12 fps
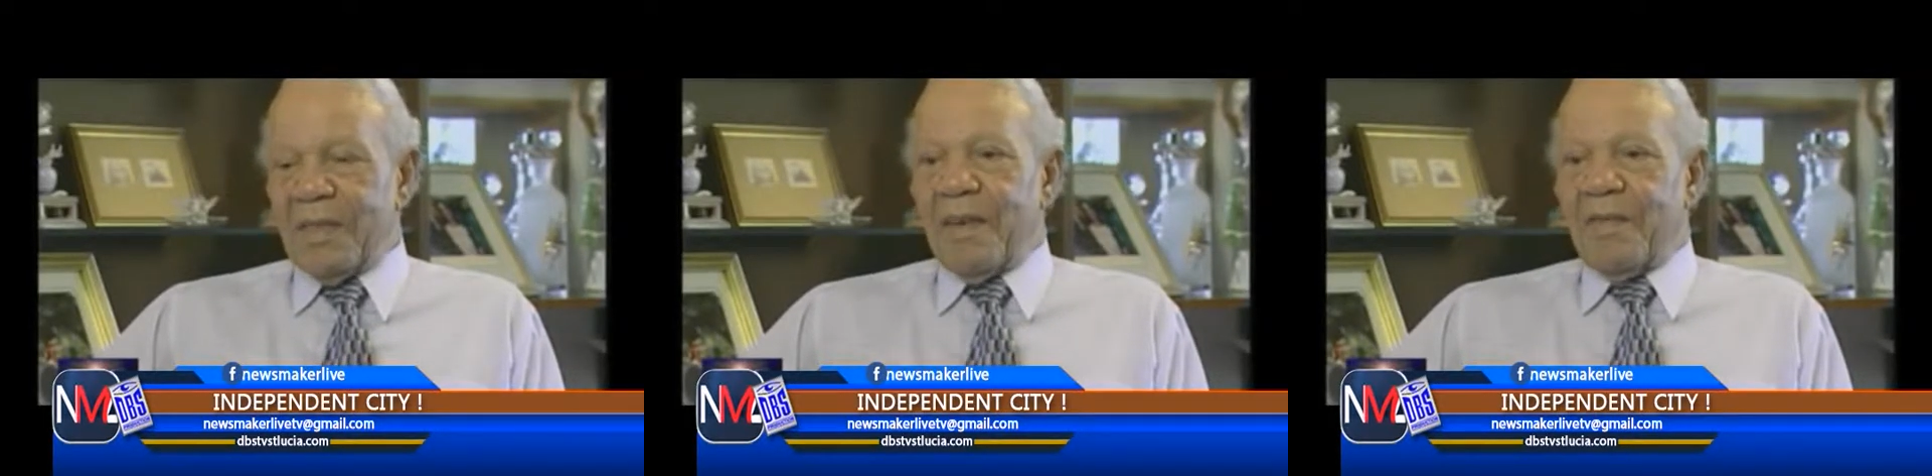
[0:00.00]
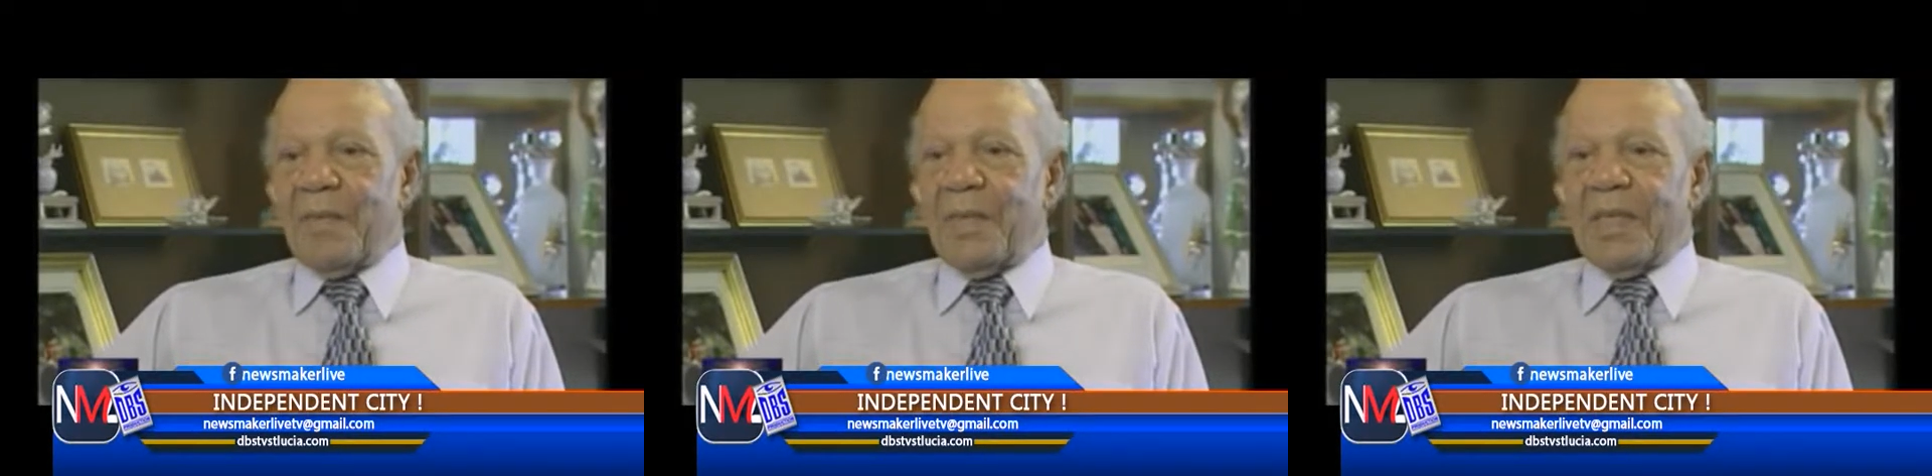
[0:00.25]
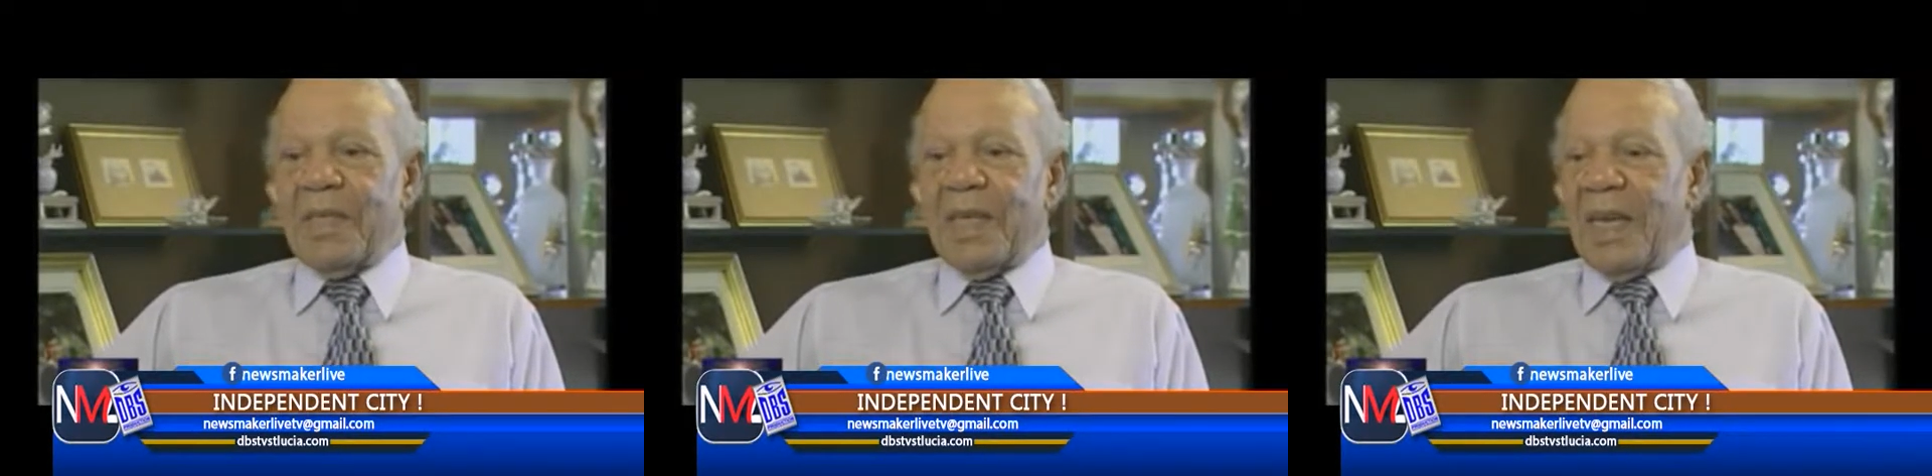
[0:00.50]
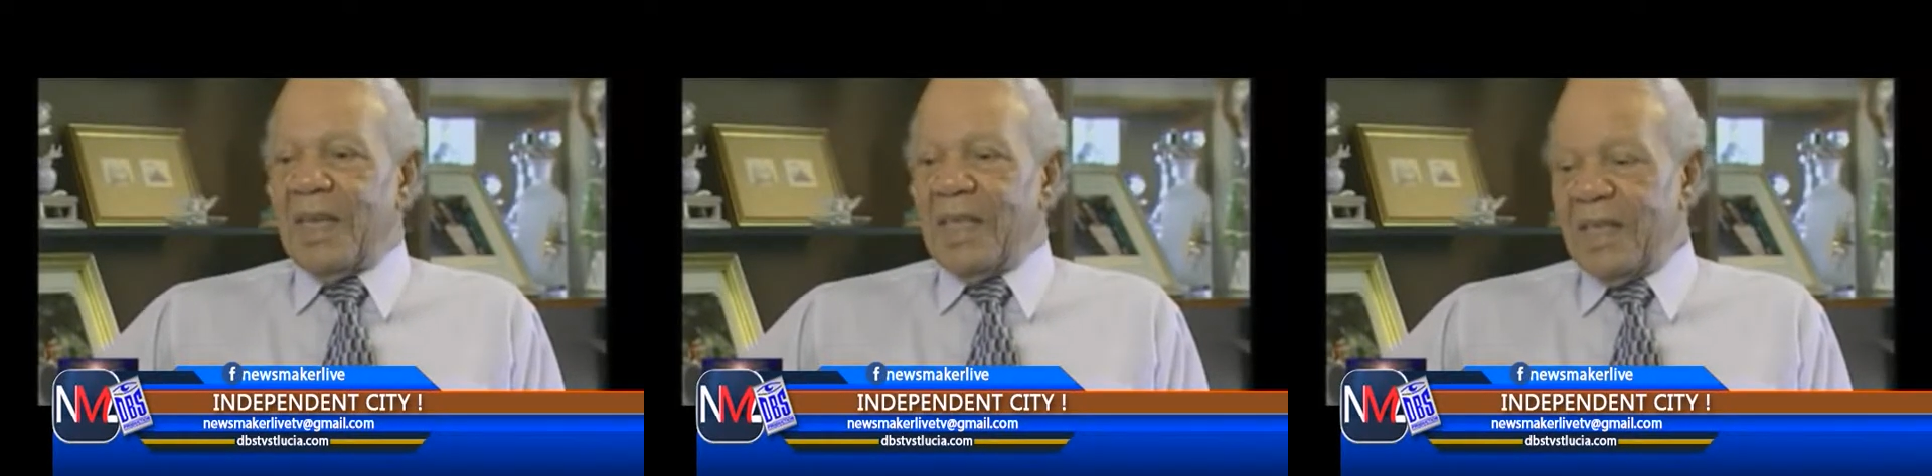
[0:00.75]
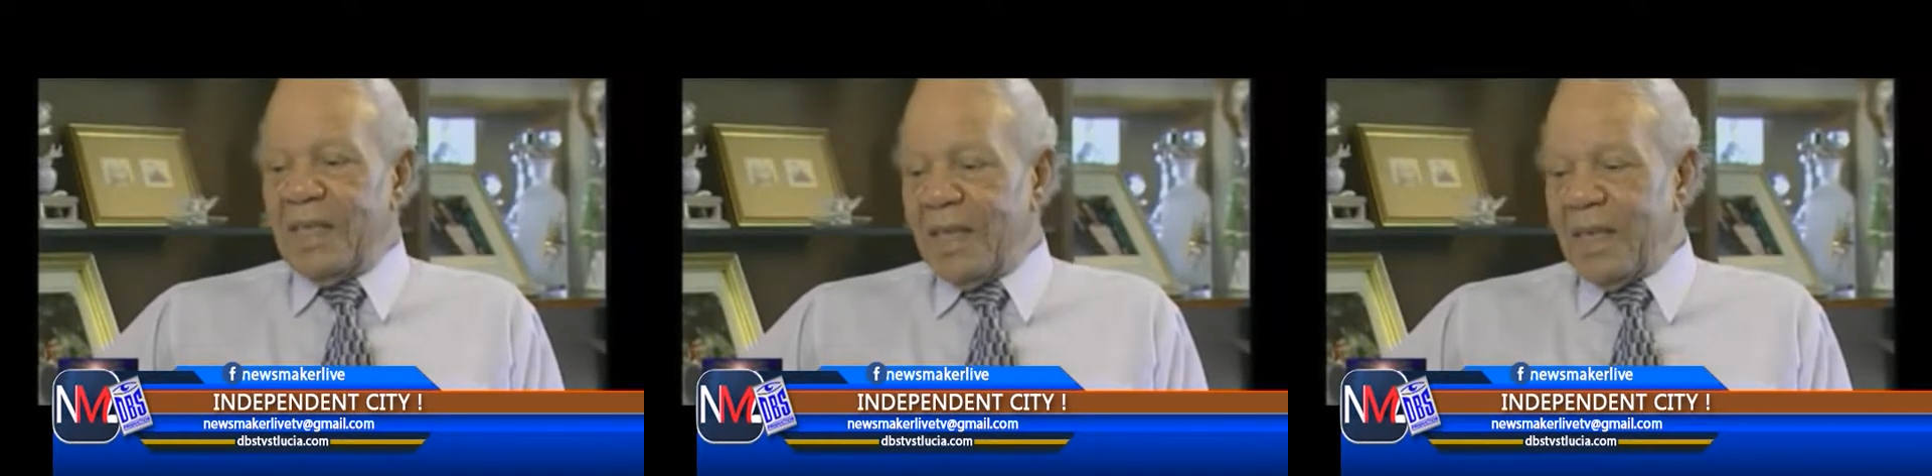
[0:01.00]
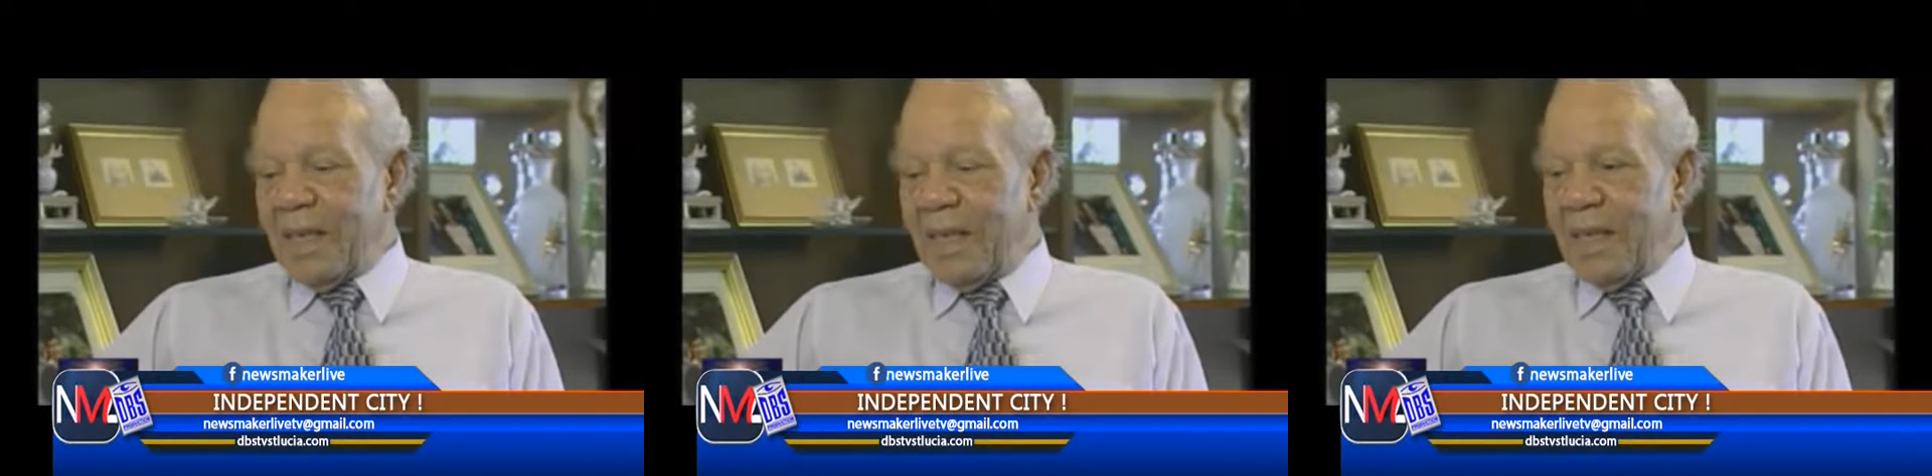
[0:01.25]
it was confirmed in
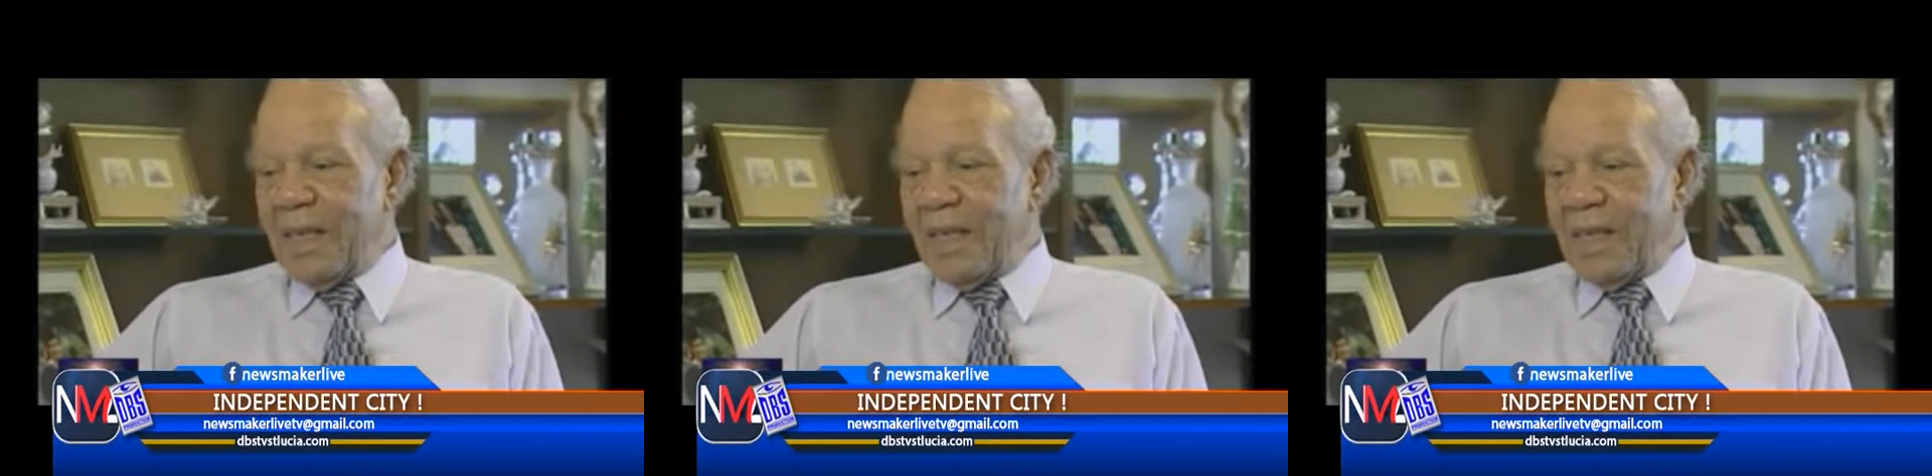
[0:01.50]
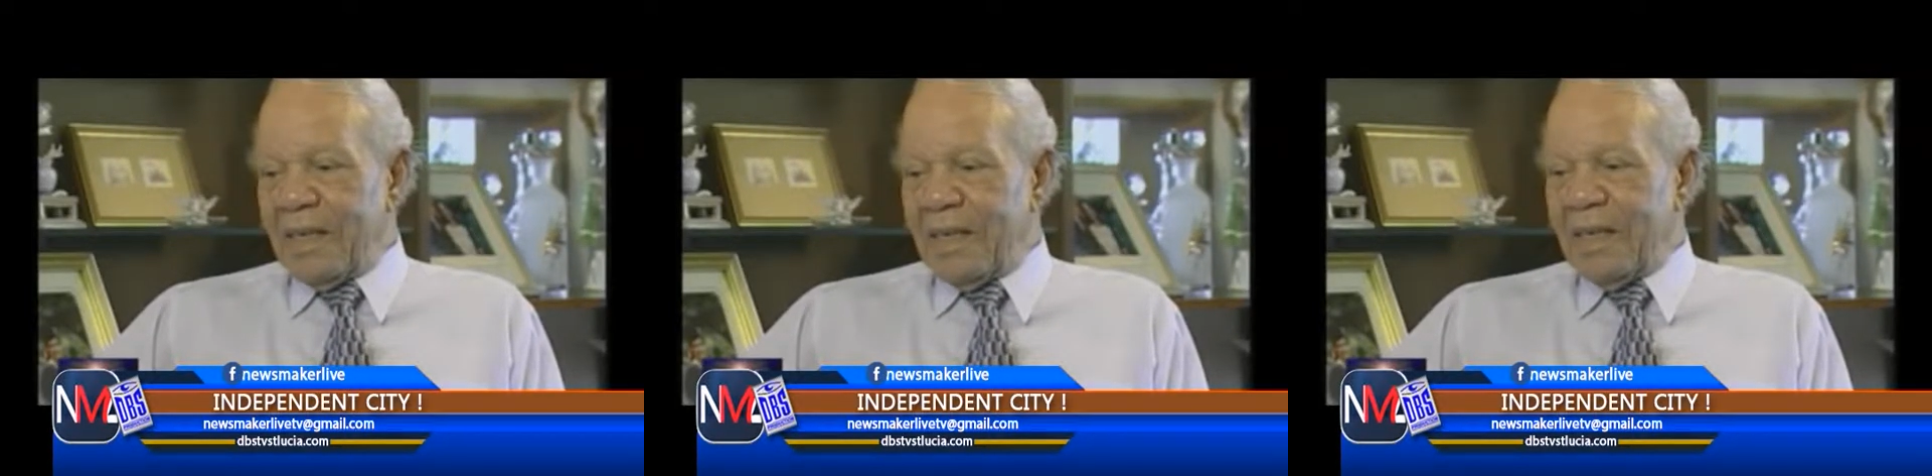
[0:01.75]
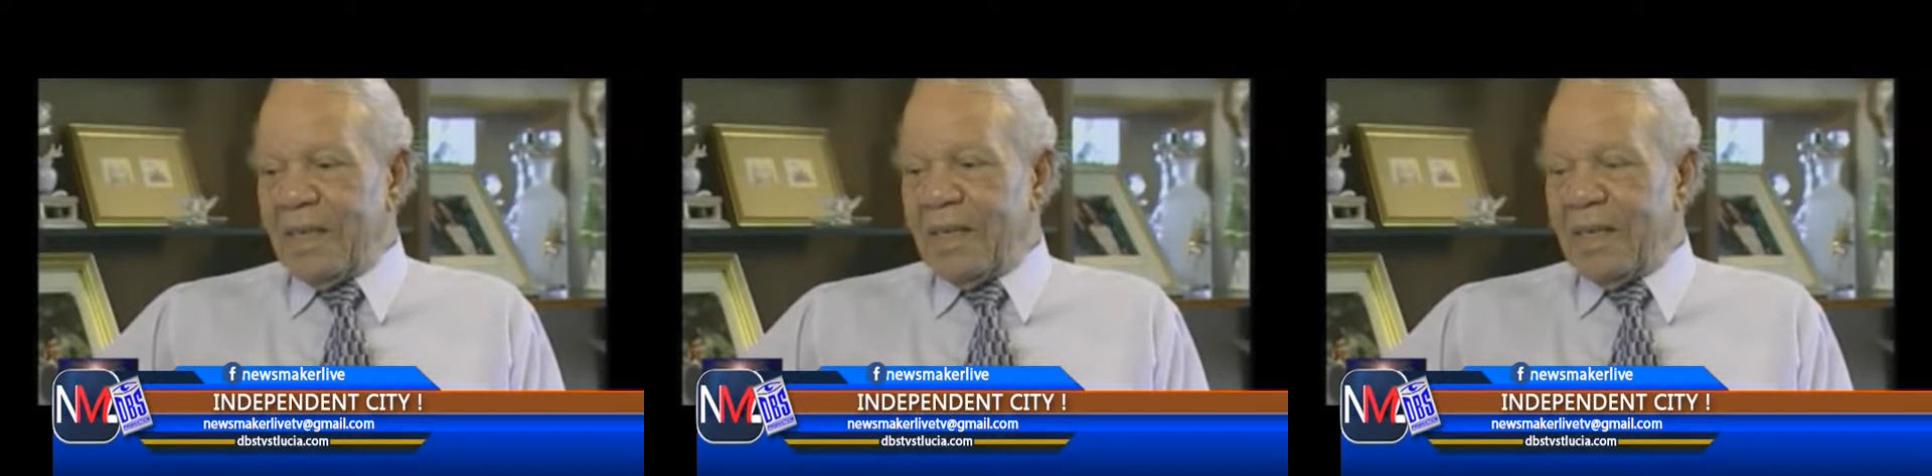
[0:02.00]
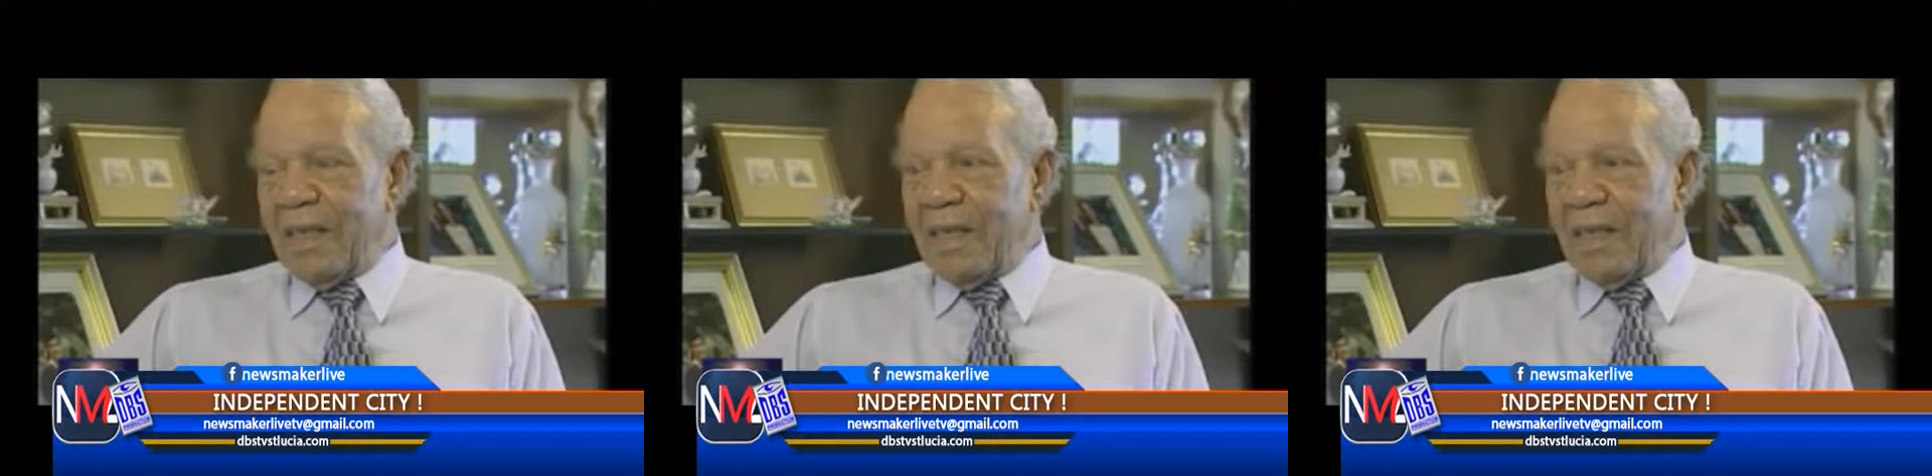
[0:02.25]
my mind. You know why?